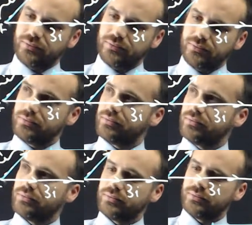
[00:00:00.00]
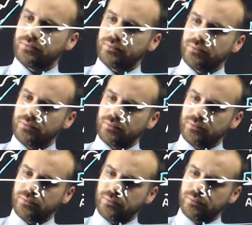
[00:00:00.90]

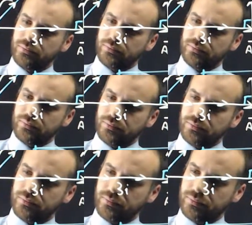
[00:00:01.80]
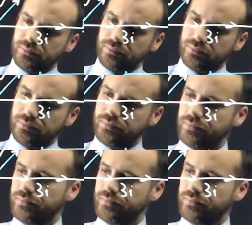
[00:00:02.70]
(silence)